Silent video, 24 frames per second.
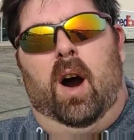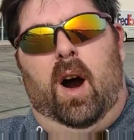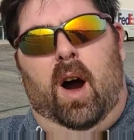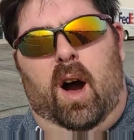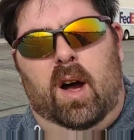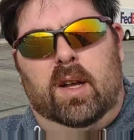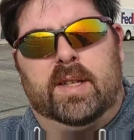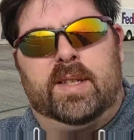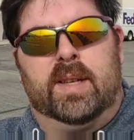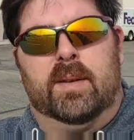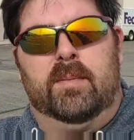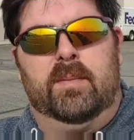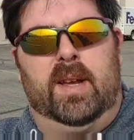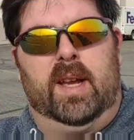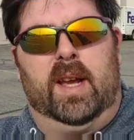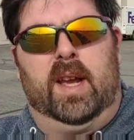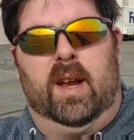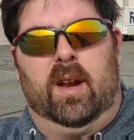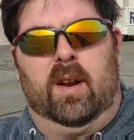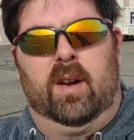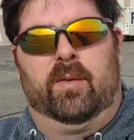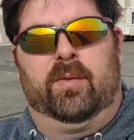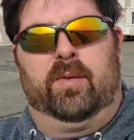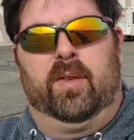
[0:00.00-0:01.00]
Awesome to
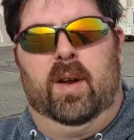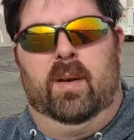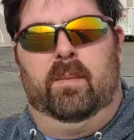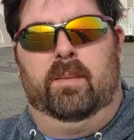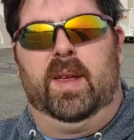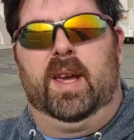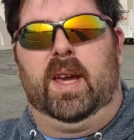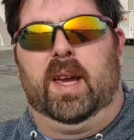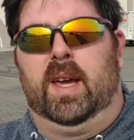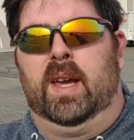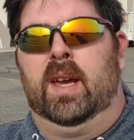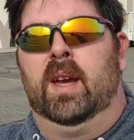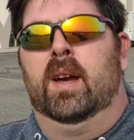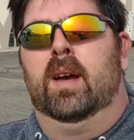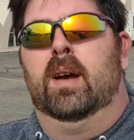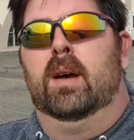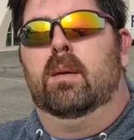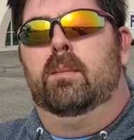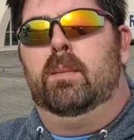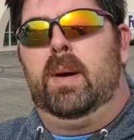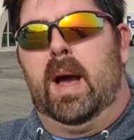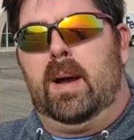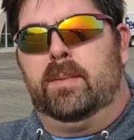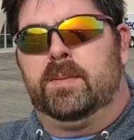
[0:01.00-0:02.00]
hear from the
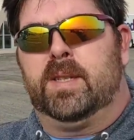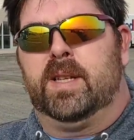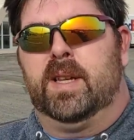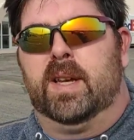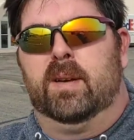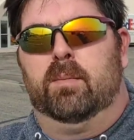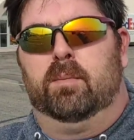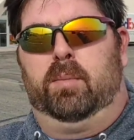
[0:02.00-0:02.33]
Pepsi